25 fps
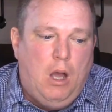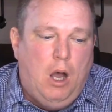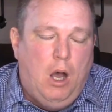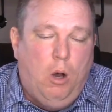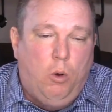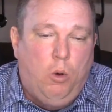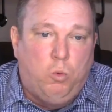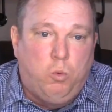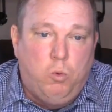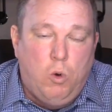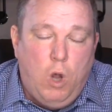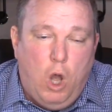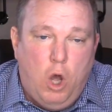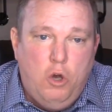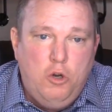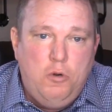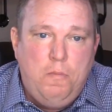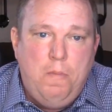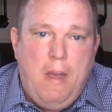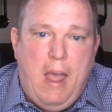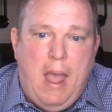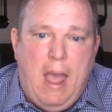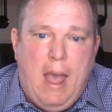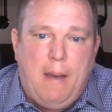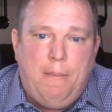a
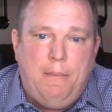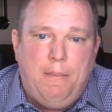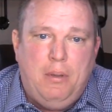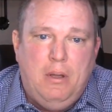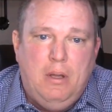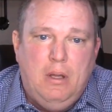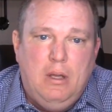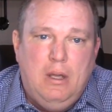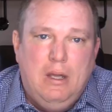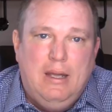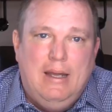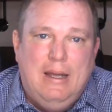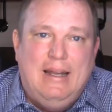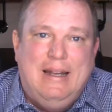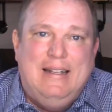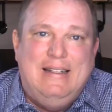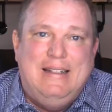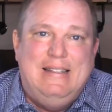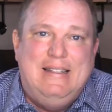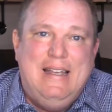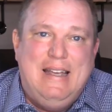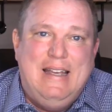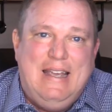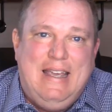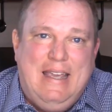roadmap
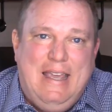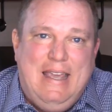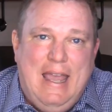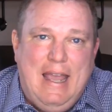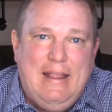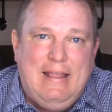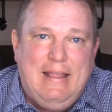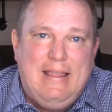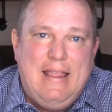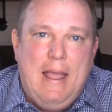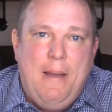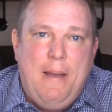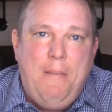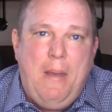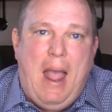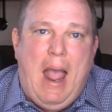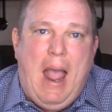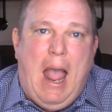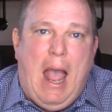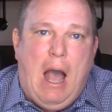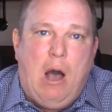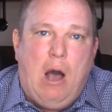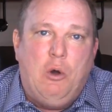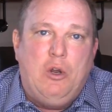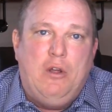to get them
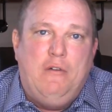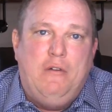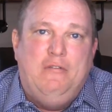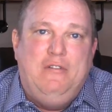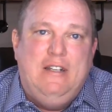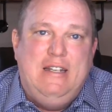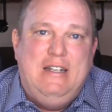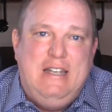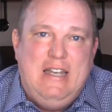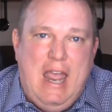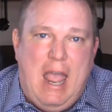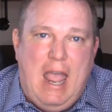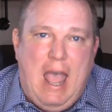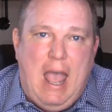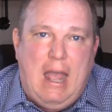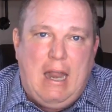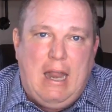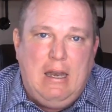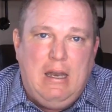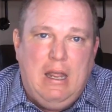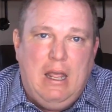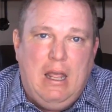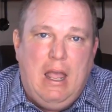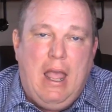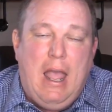out of debt,
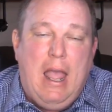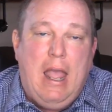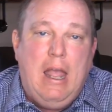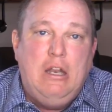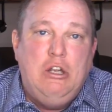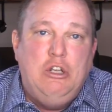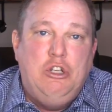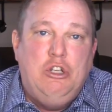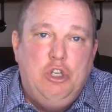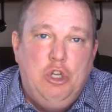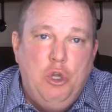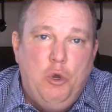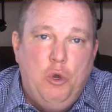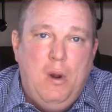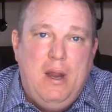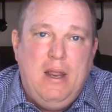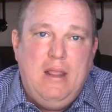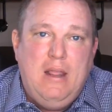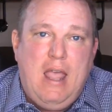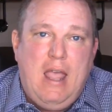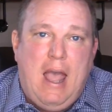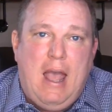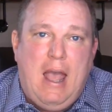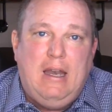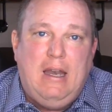and
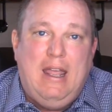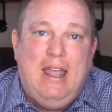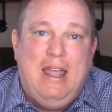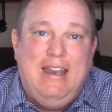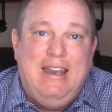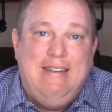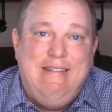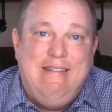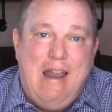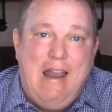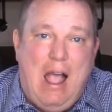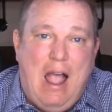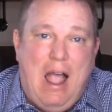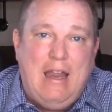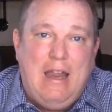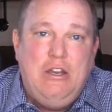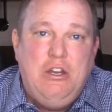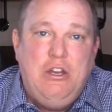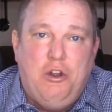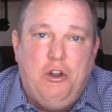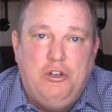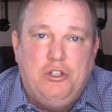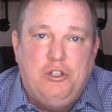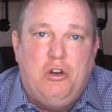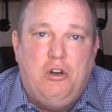doing that in 9
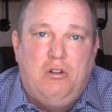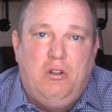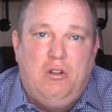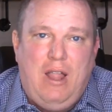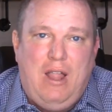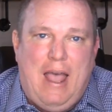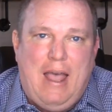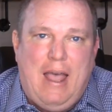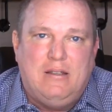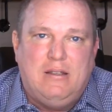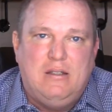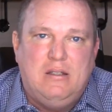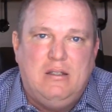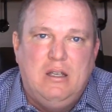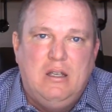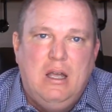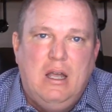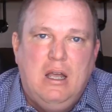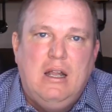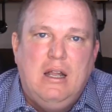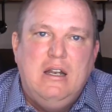years or less.